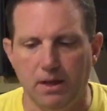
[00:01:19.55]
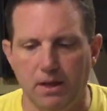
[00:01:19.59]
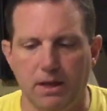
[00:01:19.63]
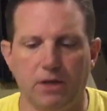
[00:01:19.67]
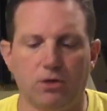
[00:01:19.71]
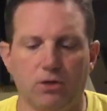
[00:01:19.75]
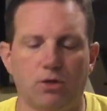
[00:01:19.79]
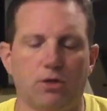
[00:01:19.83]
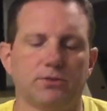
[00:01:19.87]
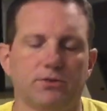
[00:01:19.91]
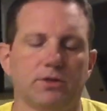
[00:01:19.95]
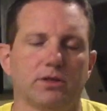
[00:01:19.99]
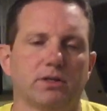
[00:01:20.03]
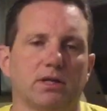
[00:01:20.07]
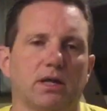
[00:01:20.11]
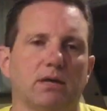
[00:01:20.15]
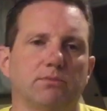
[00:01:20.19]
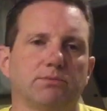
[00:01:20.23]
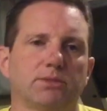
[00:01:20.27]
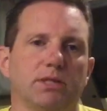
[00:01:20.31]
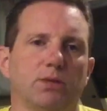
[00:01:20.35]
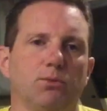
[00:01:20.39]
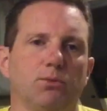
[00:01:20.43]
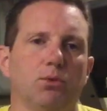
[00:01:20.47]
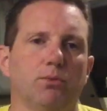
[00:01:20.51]
And
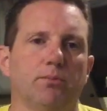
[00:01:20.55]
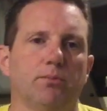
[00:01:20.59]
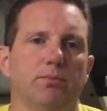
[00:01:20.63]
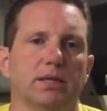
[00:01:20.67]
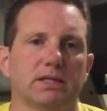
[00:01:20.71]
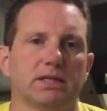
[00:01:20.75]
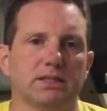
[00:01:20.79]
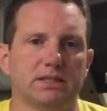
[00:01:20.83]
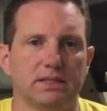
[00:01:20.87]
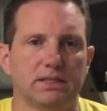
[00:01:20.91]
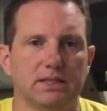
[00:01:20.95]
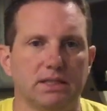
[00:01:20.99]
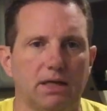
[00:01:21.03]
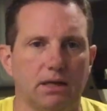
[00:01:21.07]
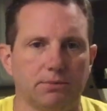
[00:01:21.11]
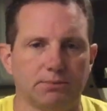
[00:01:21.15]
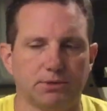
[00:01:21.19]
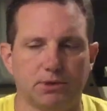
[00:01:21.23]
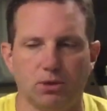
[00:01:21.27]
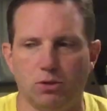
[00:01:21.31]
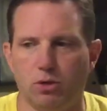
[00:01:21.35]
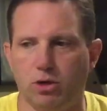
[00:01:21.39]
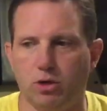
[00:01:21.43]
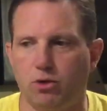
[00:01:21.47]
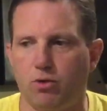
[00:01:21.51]
oftentimes they will mix it up.
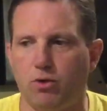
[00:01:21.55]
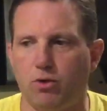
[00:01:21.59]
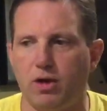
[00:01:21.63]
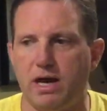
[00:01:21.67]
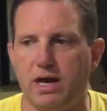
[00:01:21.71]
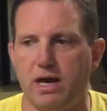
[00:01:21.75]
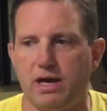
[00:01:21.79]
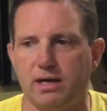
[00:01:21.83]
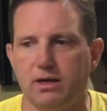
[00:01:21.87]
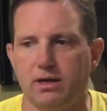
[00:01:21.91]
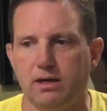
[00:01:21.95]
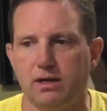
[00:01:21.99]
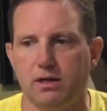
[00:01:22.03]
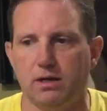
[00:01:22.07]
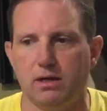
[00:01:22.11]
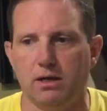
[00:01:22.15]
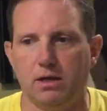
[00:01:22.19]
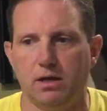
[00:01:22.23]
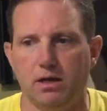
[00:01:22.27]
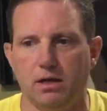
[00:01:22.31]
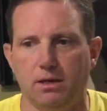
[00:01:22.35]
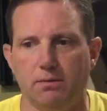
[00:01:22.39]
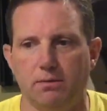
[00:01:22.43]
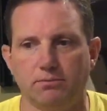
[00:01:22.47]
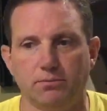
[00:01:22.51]
So a crack,
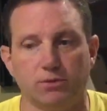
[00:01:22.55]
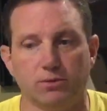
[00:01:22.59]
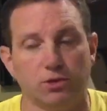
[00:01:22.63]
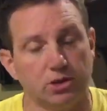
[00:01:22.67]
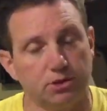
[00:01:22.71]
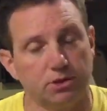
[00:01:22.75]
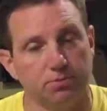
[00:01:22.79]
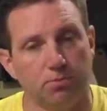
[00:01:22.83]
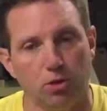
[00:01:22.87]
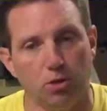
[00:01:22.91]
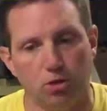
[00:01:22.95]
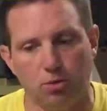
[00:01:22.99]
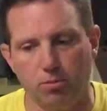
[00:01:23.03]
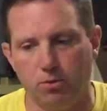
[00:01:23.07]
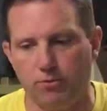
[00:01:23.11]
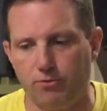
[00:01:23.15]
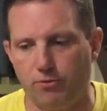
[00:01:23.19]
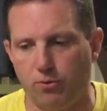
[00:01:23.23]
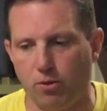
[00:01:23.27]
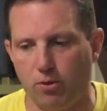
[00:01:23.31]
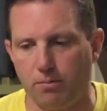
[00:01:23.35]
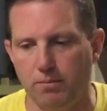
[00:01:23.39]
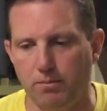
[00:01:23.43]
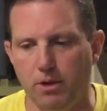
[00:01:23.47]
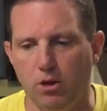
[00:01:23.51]
the smokable
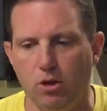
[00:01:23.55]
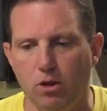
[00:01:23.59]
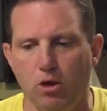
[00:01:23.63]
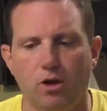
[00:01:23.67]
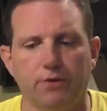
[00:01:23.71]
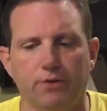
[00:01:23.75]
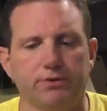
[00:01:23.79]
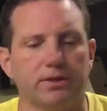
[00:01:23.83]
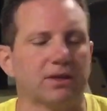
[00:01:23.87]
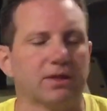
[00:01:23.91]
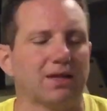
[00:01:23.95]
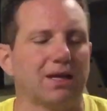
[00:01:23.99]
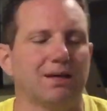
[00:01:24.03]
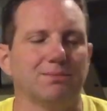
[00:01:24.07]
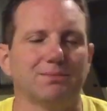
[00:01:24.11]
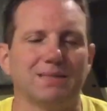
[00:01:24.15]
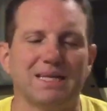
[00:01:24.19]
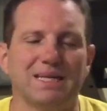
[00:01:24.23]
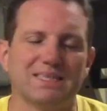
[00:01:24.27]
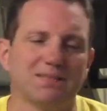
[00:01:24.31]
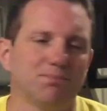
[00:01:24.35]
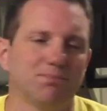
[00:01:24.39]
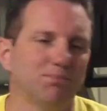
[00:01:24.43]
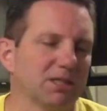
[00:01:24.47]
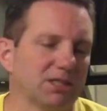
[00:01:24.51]
form, oftentimes
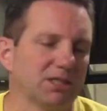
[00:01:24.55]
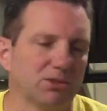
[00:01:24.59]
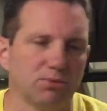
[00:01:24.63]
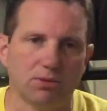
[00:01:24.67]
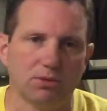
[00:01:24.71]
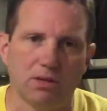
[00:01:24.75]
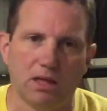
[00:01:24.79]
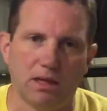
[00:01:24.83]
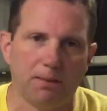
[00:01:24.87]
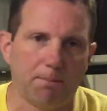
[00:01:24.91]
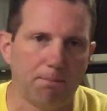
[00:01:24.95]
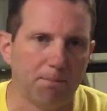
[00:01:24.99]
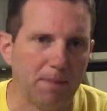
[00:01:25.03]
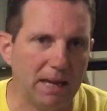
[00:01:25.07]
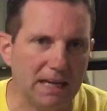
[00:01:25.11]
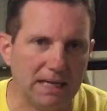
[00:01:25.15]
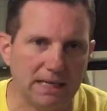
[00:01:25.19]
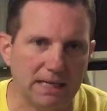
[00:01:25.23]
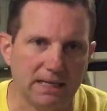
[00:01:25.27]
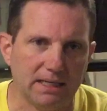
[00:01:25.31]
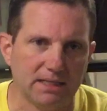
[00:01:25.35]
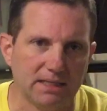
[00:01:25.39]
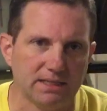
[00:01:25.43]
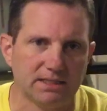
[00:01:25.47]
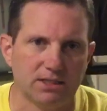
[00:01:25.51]
that's mixed with like
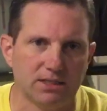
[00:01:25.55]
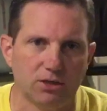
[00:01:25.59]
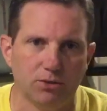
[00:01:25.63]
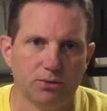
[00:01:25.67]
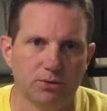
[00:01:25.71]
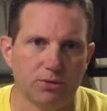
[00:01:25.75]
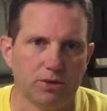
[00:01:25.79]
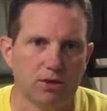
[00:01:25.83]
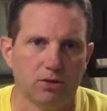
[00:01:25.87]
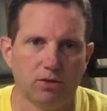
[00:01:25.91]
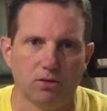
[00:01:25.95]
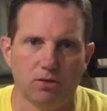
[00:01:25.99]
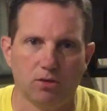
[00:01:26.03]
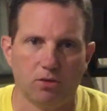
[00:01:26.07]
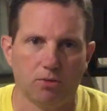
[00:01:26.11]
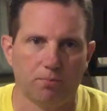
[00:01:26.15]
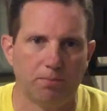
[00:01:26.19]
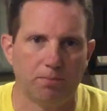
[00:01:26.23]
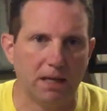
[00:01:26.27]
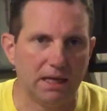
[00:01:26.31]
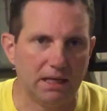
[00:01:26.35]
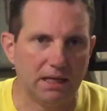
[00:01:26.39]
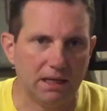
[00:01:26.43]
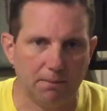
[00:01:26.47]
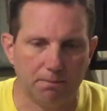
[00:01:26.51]
baking soda or
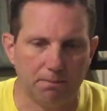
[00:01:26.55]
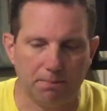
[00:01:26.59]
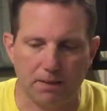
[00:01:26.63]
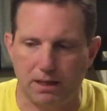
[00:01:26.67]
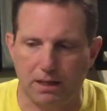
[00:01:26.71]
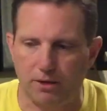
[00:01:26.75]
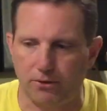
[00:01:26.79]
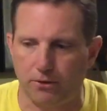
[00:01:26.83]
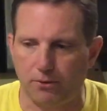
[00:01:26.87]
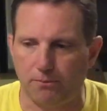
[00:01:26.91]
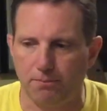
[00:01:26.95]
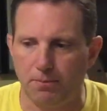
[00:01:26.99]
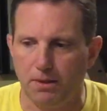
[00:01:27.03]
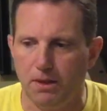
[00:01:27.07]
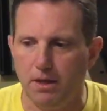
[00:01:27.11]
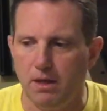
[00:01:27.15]
baking powder.